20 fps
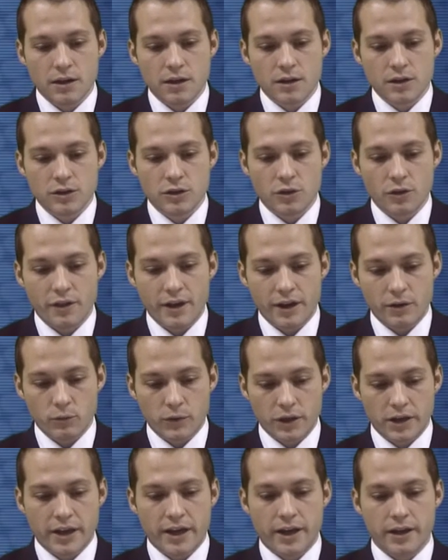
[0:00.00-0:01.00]
so that we
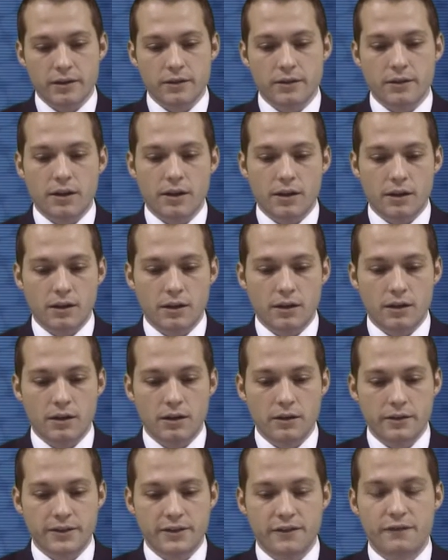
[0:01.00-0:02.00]
can
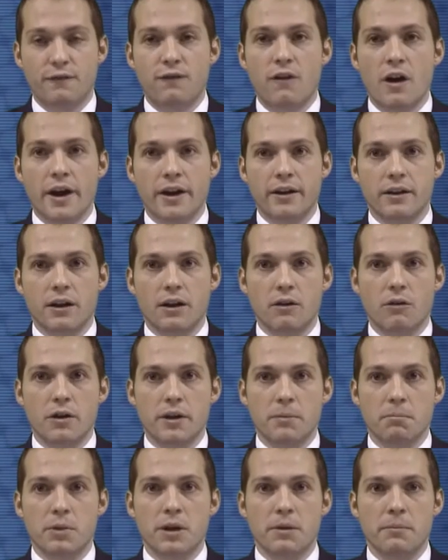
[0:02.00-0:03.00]
define our
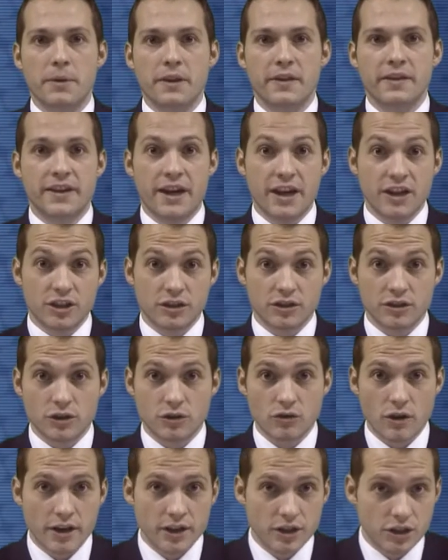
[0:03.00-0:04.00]
implementation
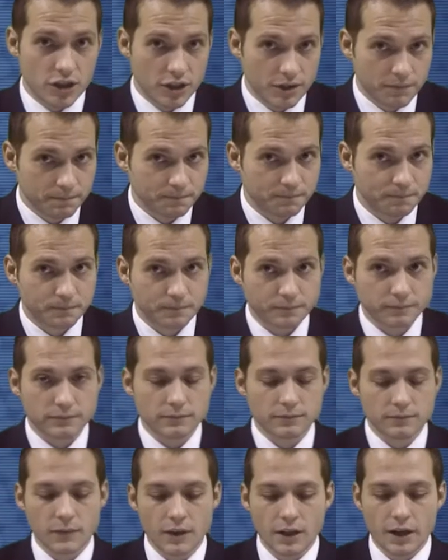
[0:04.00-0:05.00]
strategy
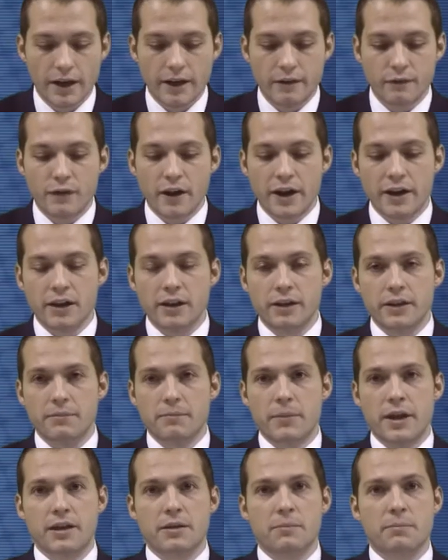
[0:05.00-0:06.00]
and finally
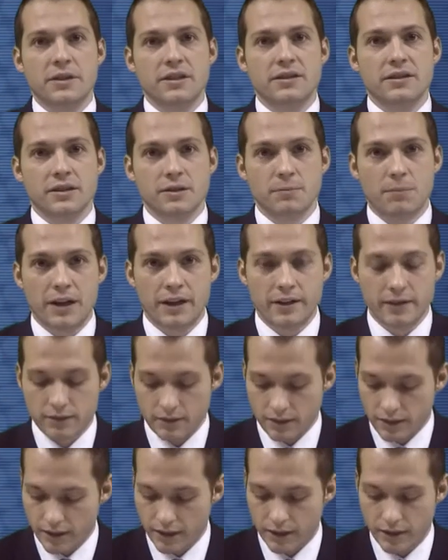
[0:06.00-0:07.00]
make a business plan
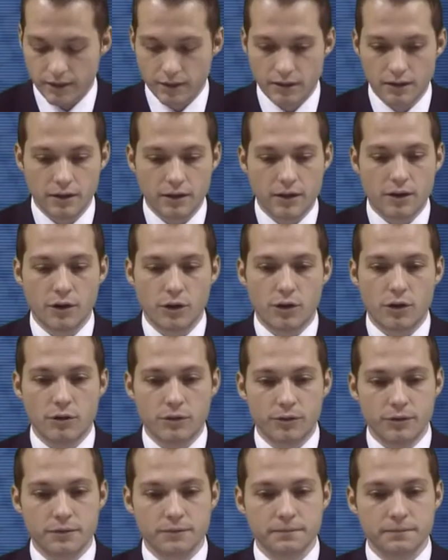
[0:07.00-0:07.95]
and conclude.